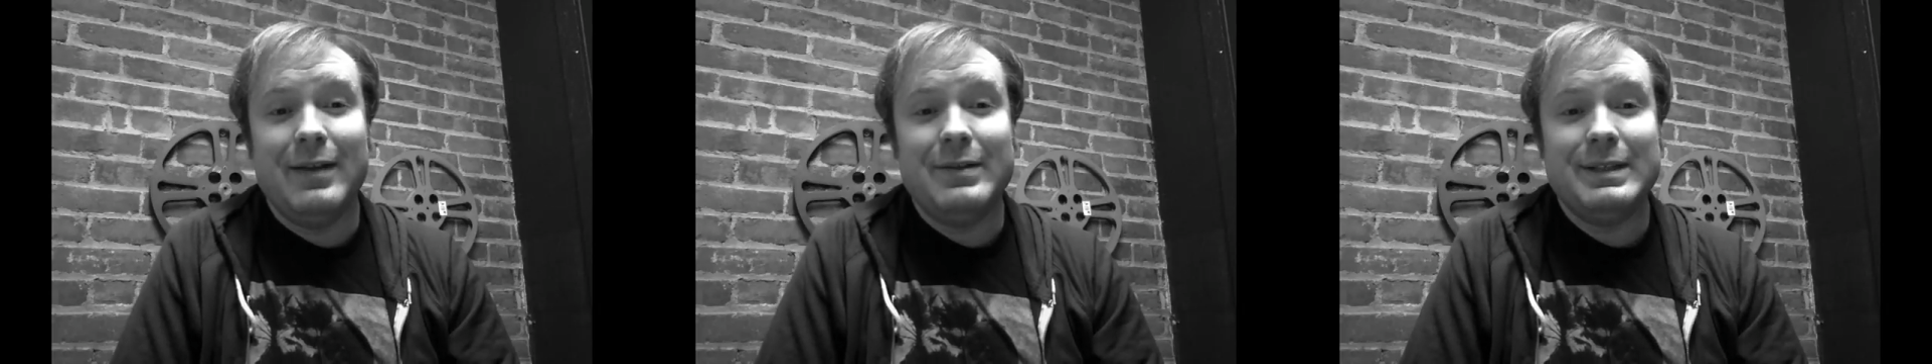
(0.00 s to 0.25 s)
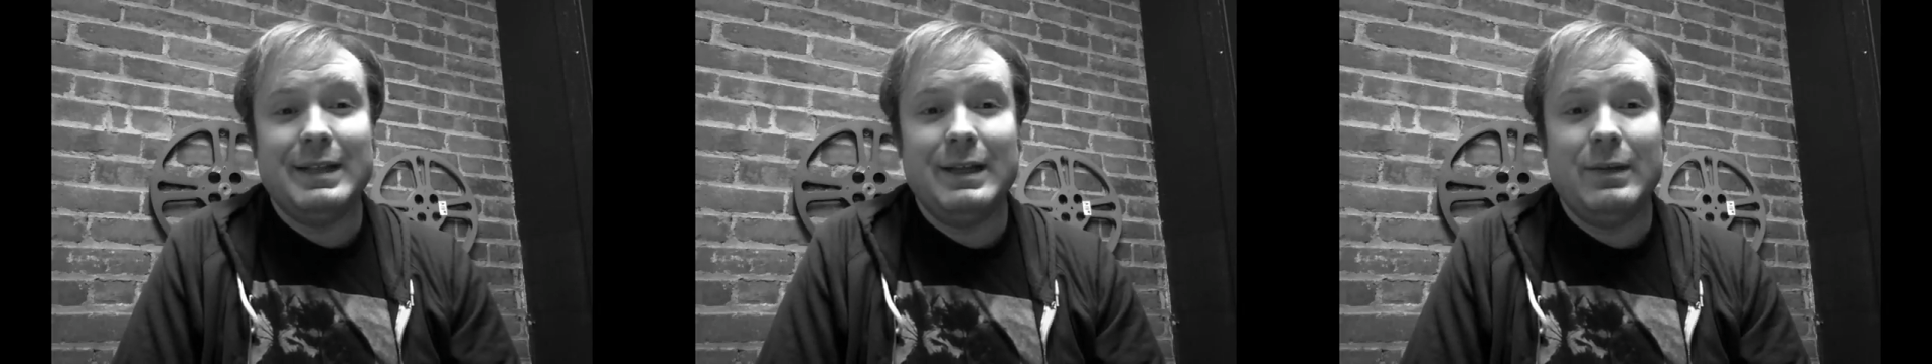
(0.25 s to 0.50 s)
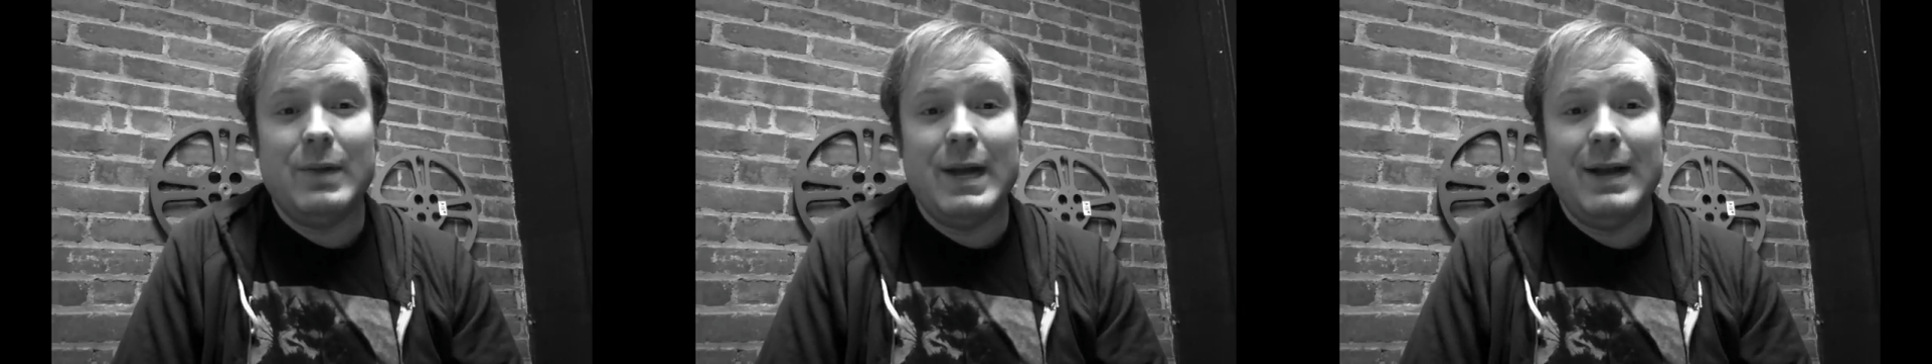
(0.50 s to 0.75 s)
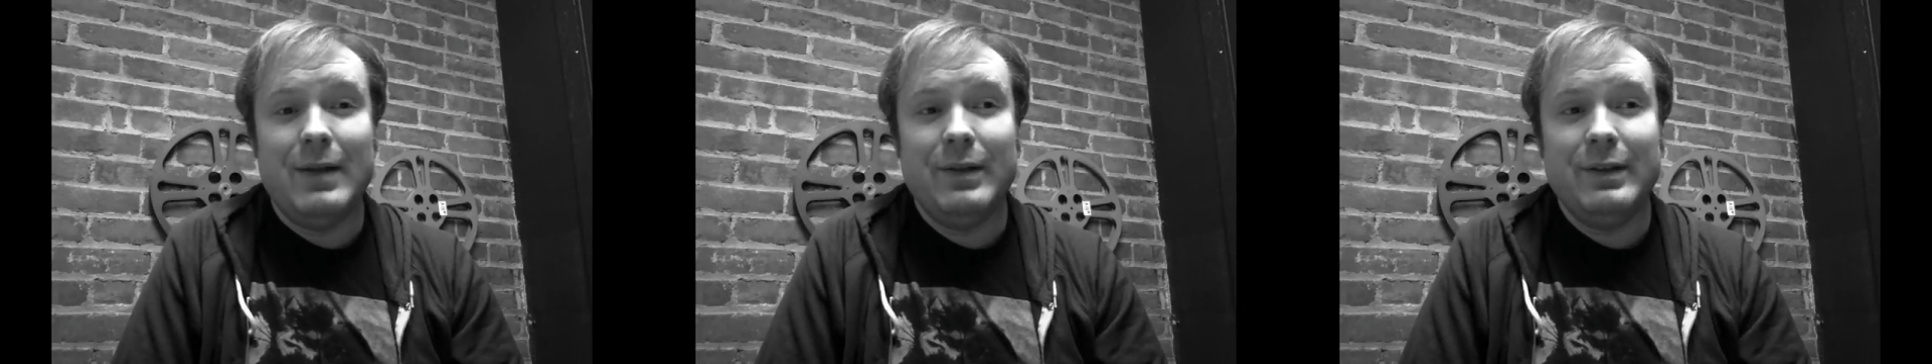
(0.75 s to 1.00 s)
I was like,
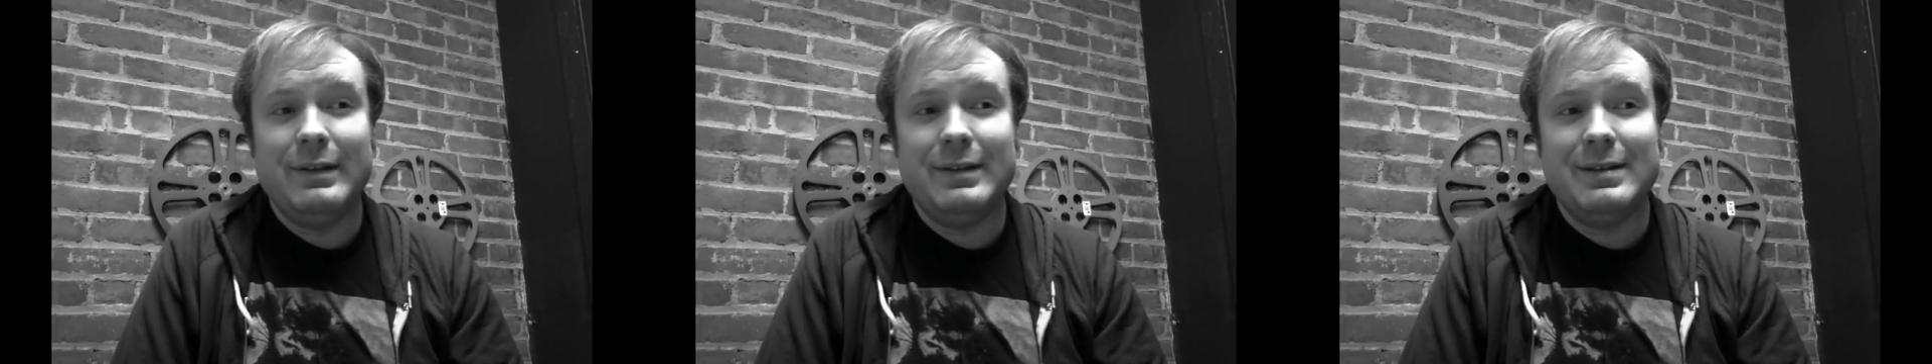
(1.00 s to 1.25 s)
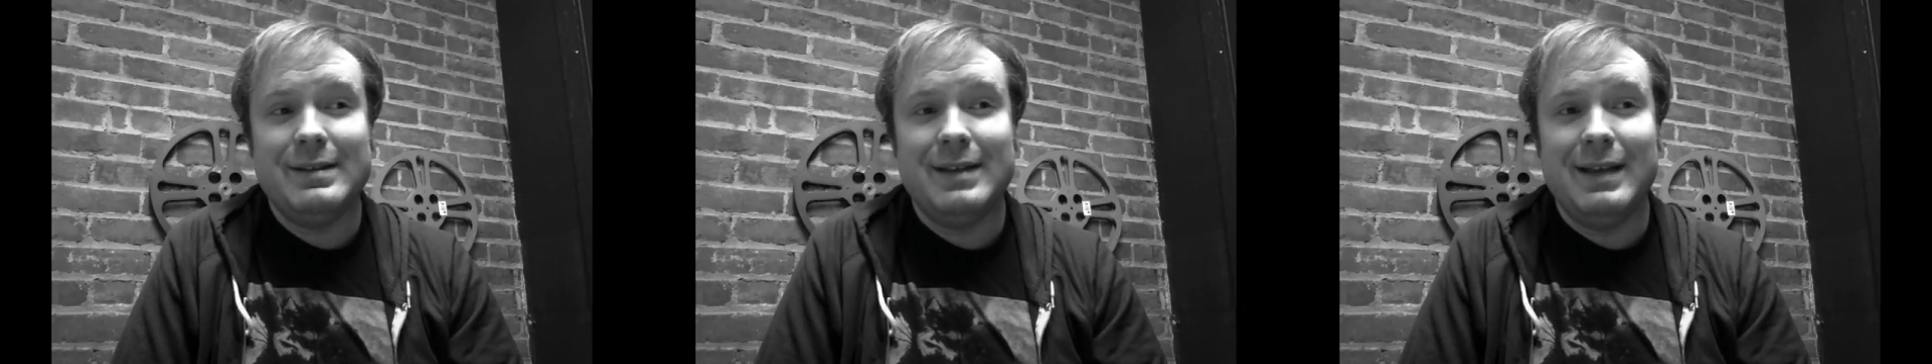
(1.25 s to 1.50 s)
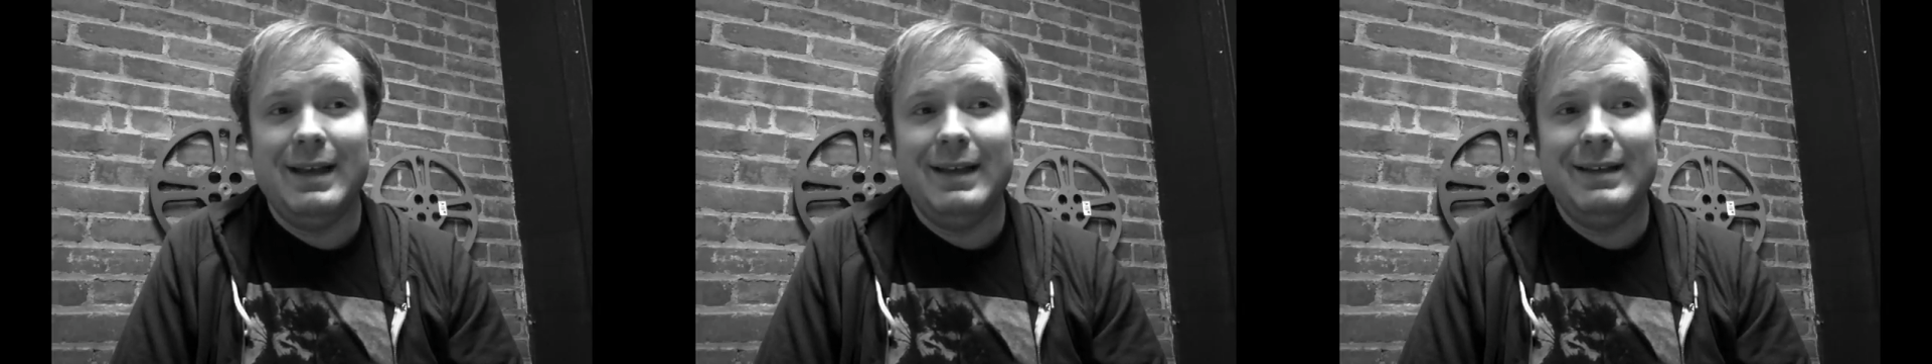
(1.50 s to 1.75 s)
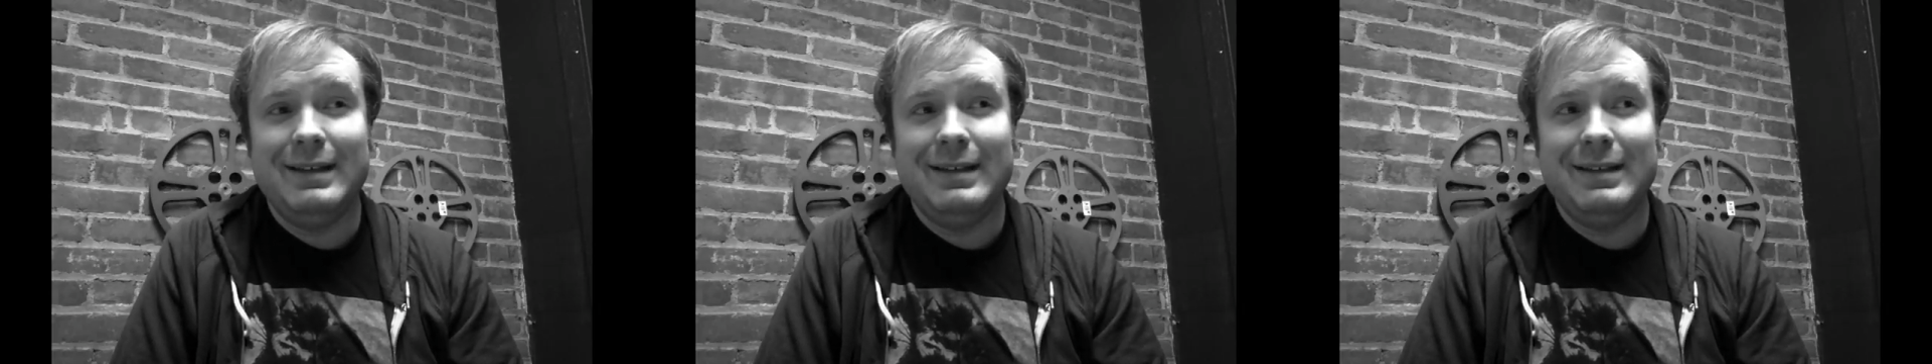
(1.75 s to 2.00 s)
wow, this is
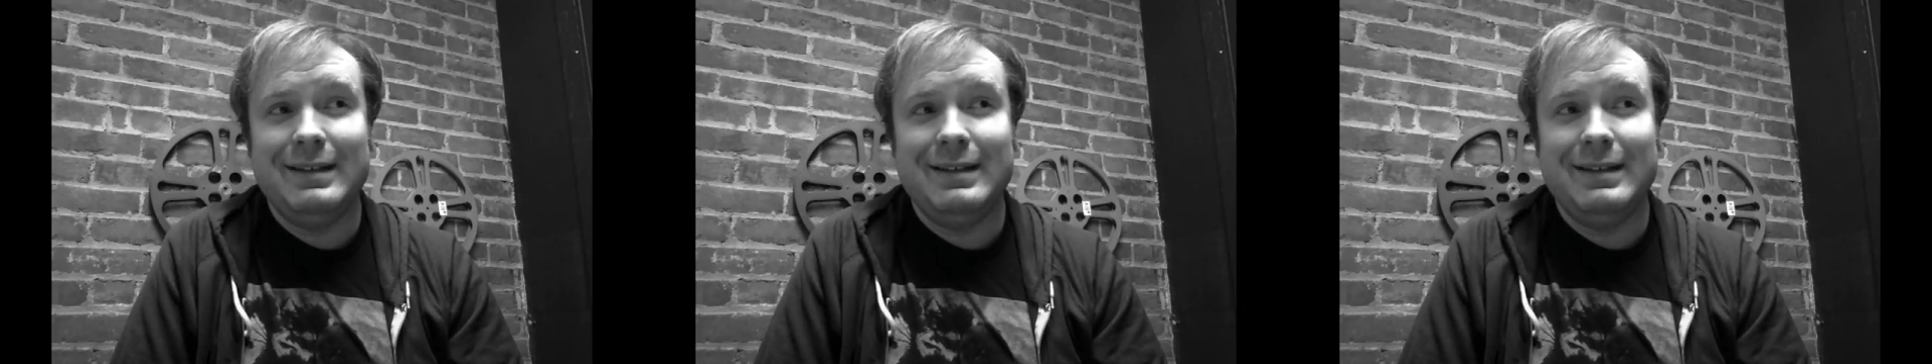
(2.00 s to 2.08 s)
like